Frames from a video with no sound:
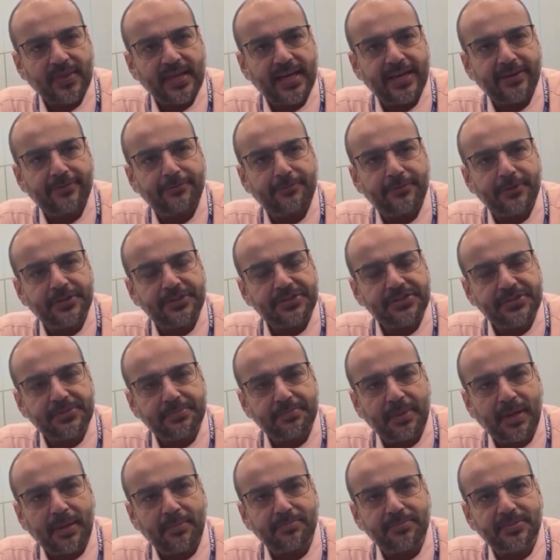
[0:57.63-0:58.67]
I first
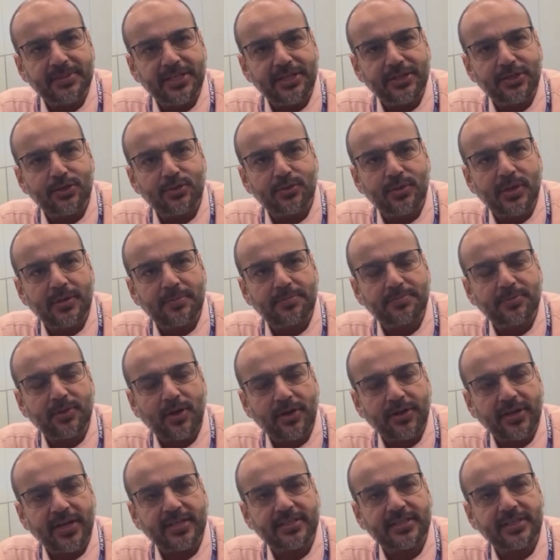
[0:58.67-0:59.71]
bumped into a
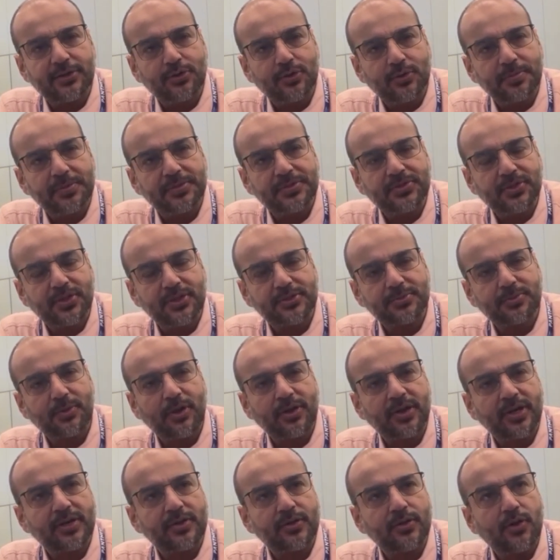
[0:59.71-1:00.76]
product, an open source
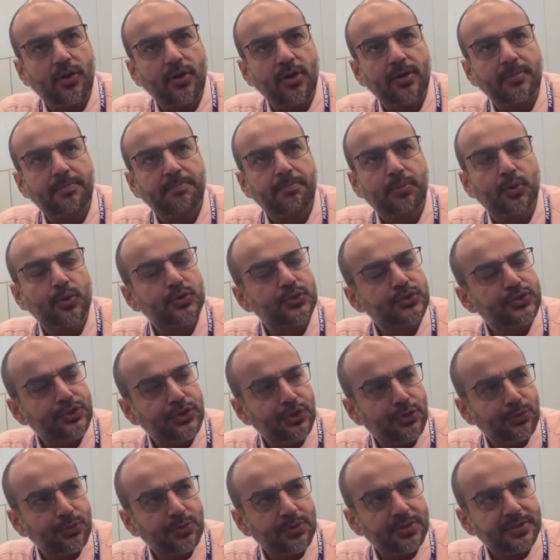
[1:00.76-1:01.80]
product called
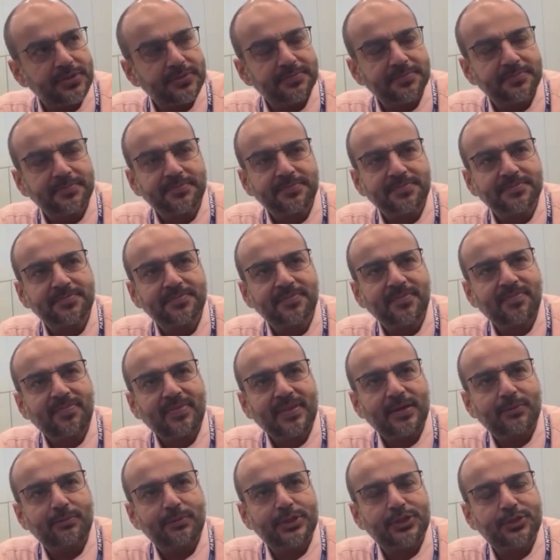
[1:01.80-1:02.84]
PostNuke,
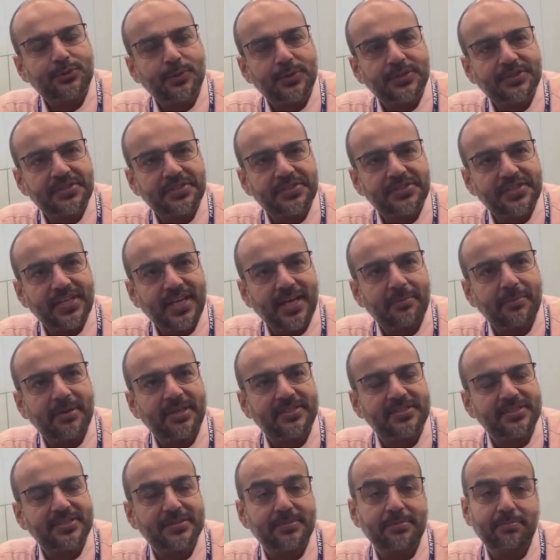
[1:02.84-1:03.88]
which was a
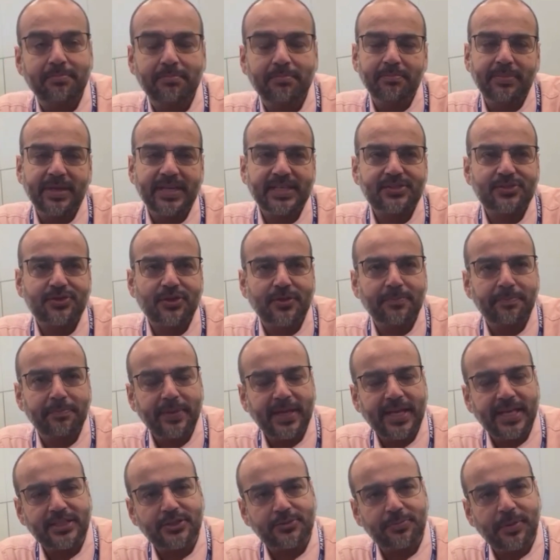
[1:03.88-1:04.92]
CMS based on
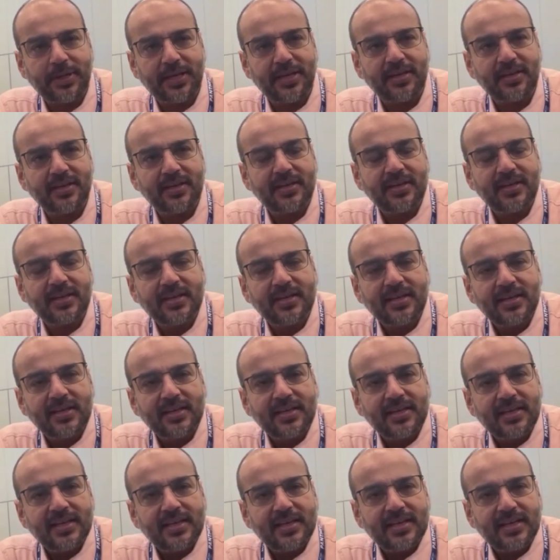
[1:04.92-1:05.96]
PHP.
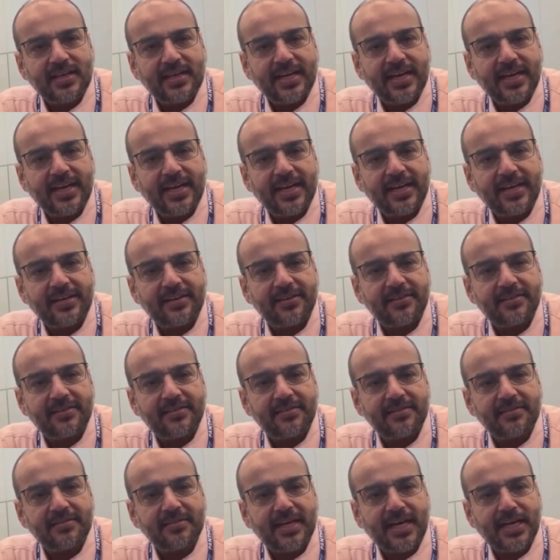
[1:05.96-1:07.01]
And
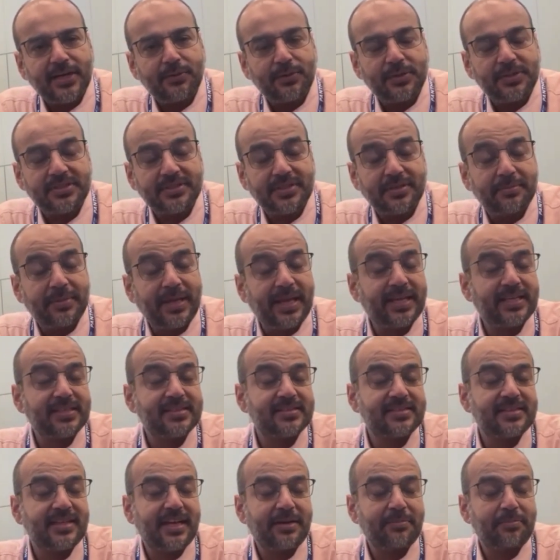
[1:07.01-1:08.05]
I was
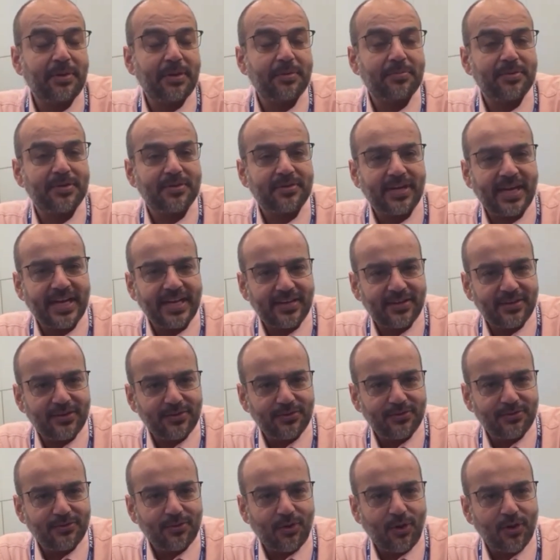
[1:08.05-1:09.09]
amazed that people write
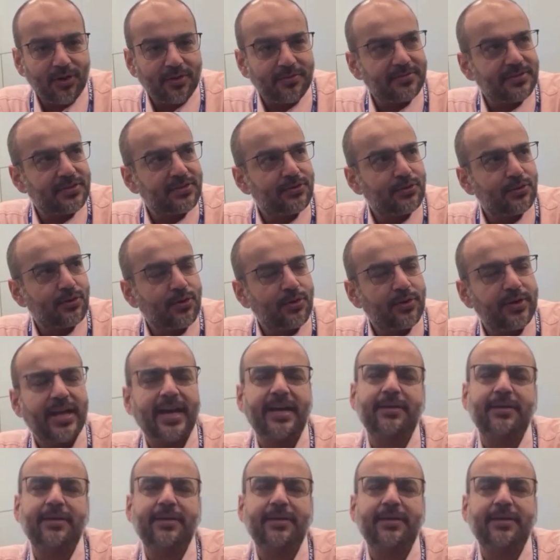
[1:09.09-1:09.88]
all of this code.